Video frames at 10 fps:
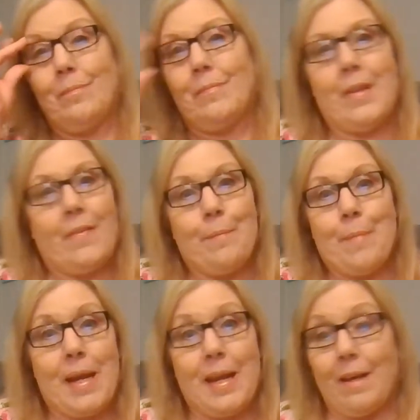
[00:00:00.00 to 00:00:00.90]
Now they
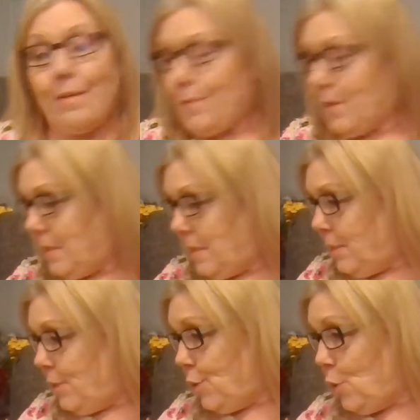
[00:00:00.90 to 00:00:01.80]
might have
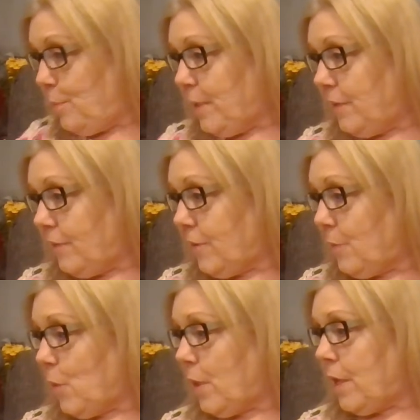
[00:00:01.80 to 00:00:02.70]
Nomi
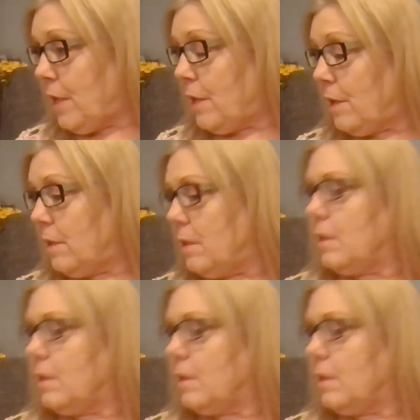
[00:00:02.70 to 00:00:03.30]
somewhere.